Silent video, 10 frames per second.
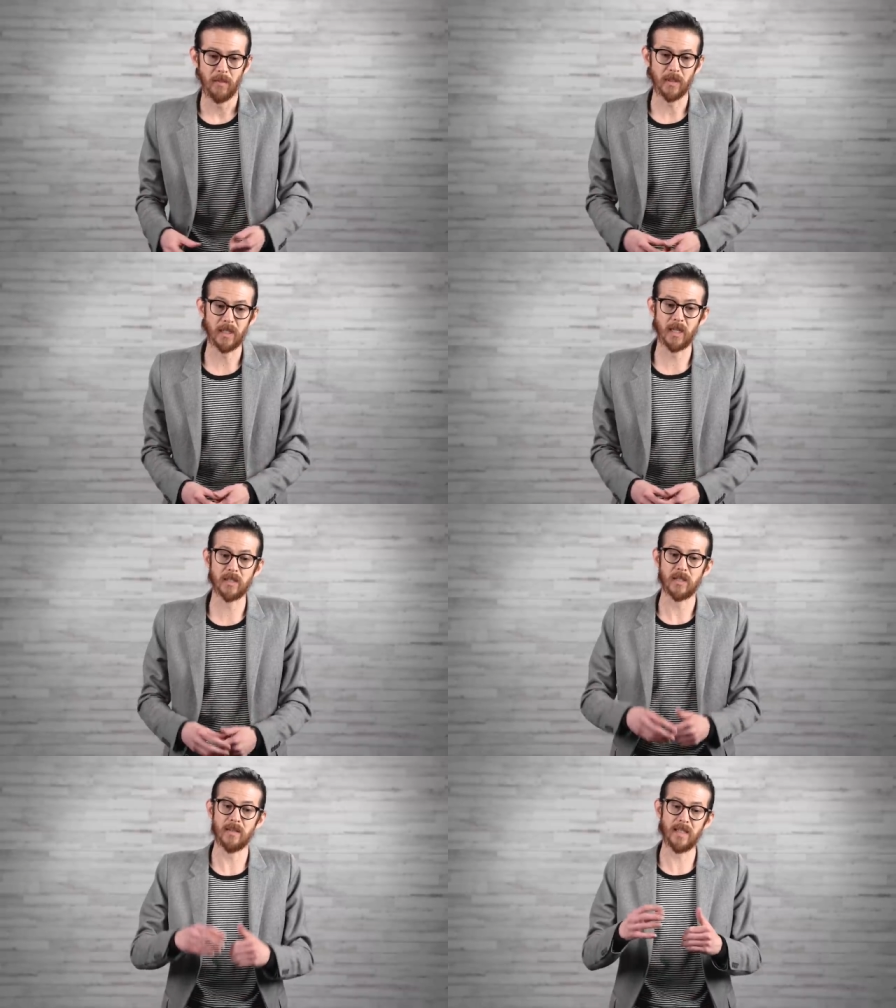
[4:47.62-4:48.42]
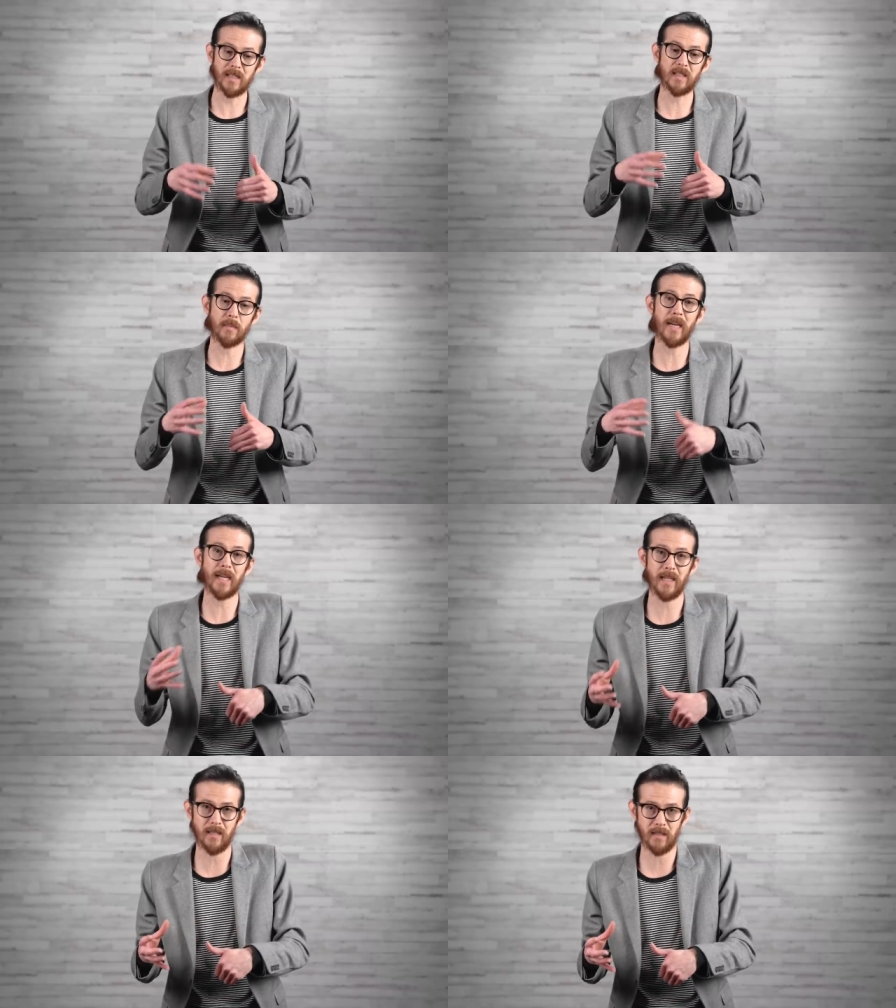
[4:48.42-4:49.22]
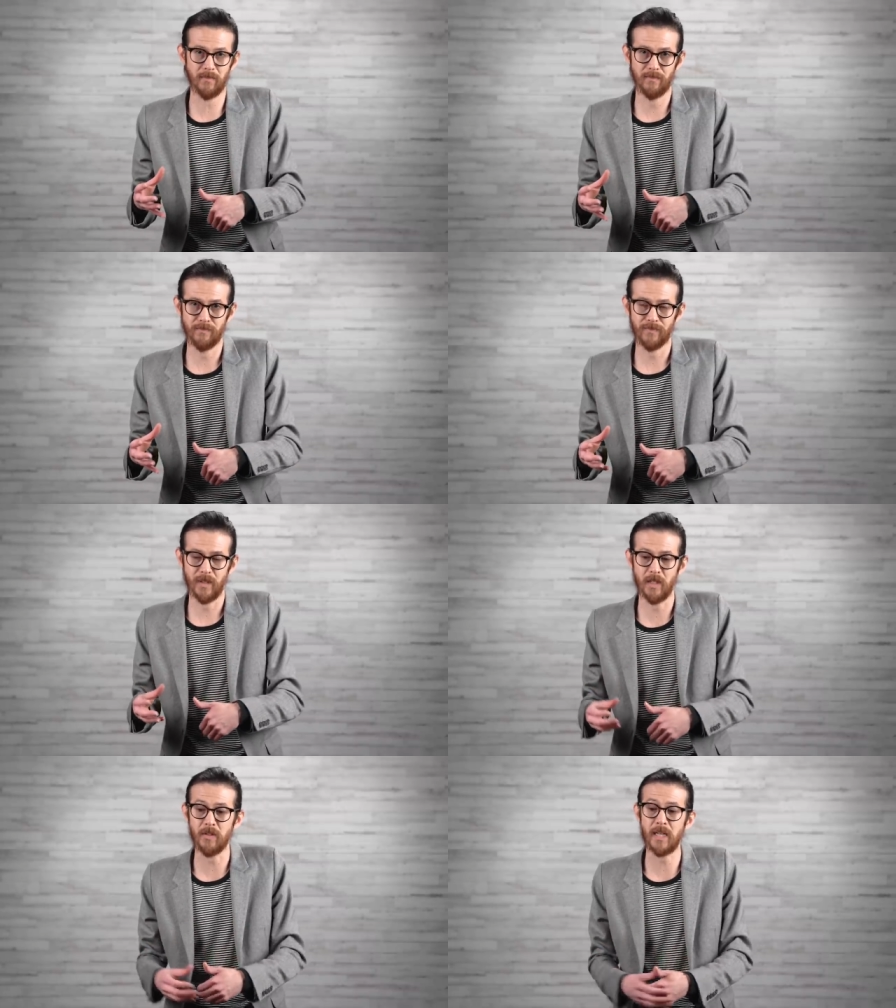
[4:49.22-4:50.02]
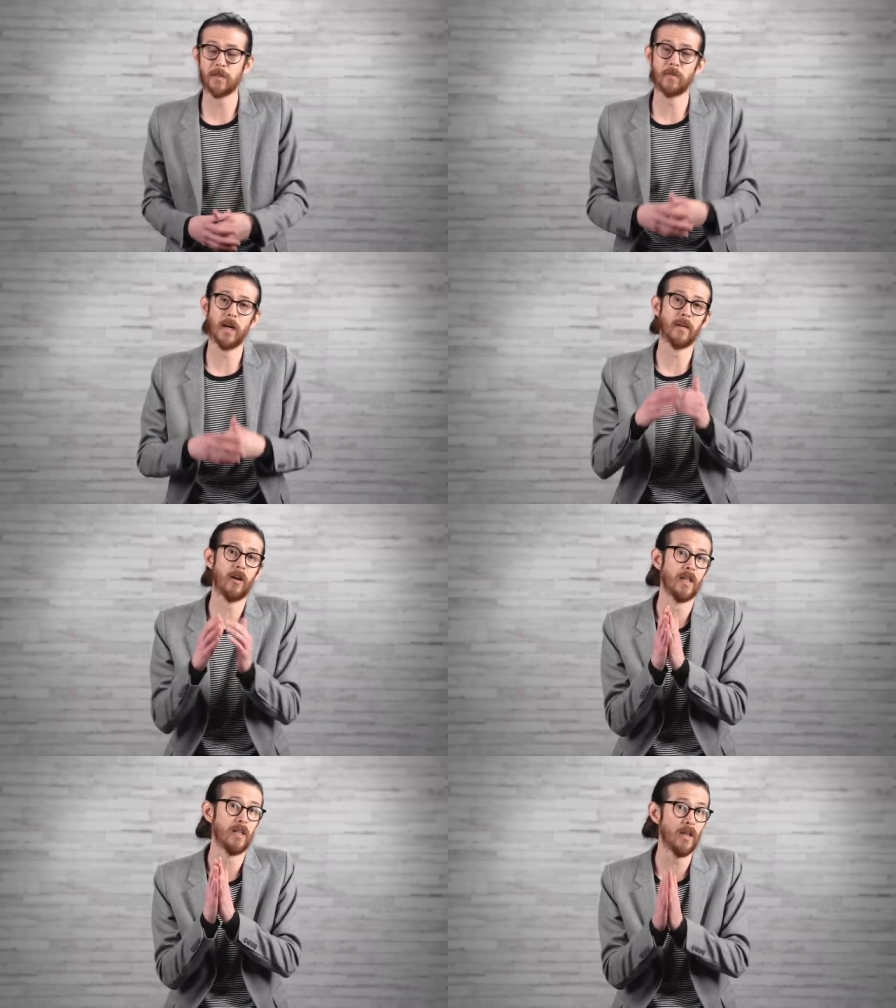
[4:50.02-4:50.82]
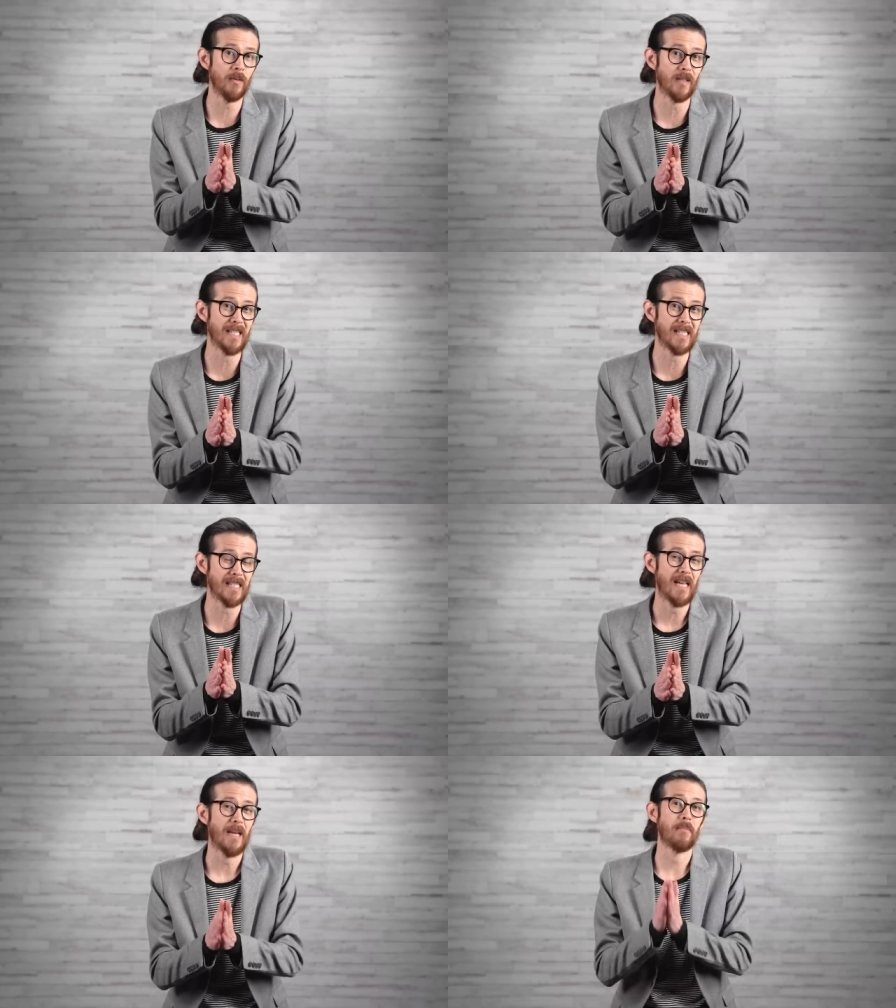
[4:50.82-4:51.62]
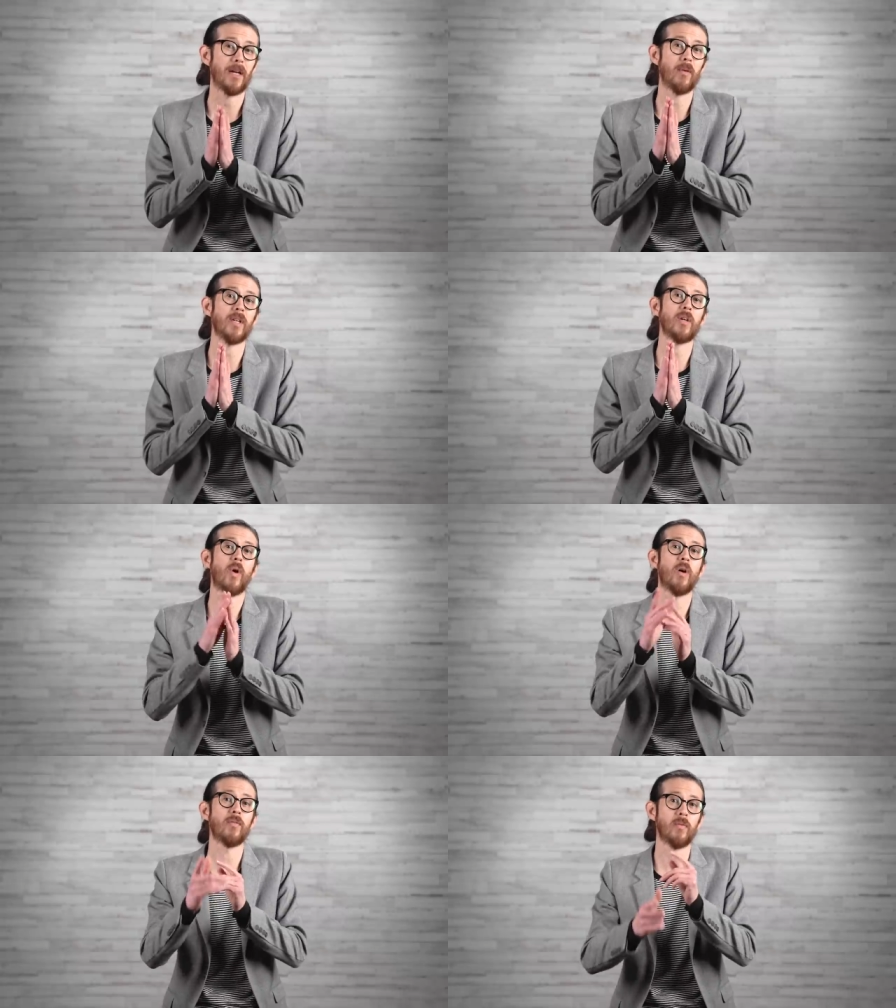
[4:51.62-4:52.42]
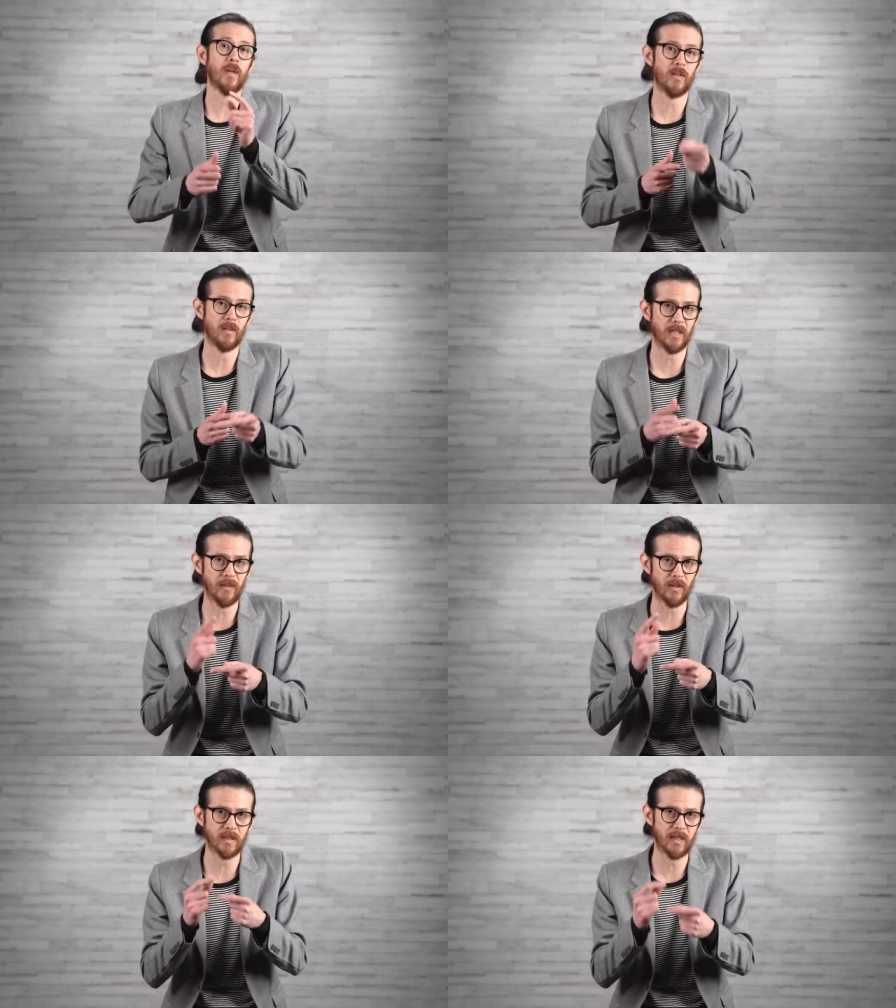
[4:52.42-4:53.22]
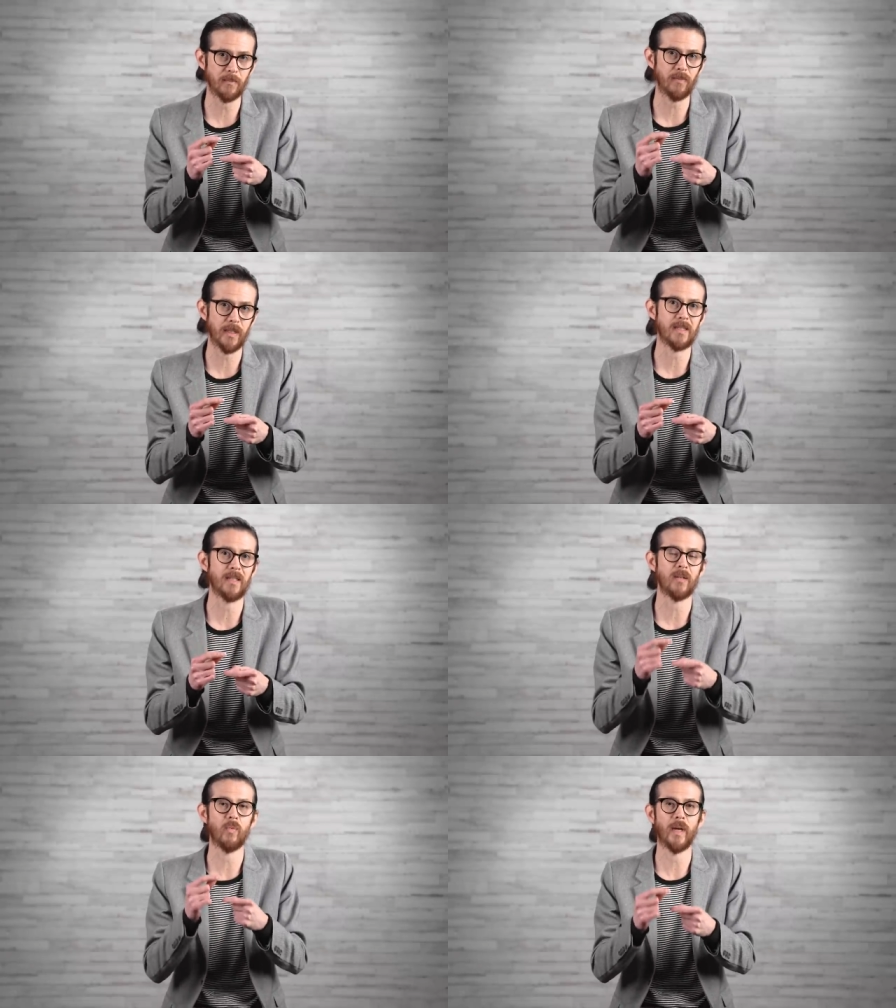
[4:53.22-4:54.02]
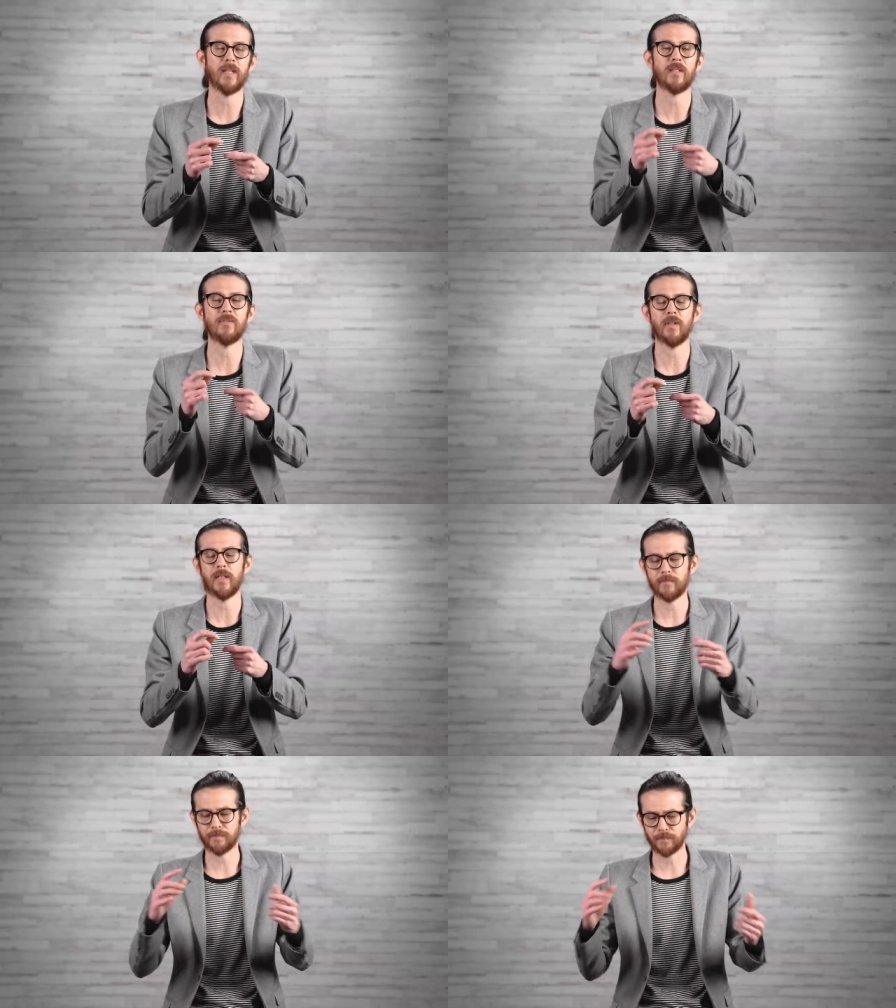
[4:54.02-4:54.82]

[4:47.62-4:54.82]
because this is a mechanism. And you guys probably already know this, but I want to go over it with you to give you a simplistic way to view it.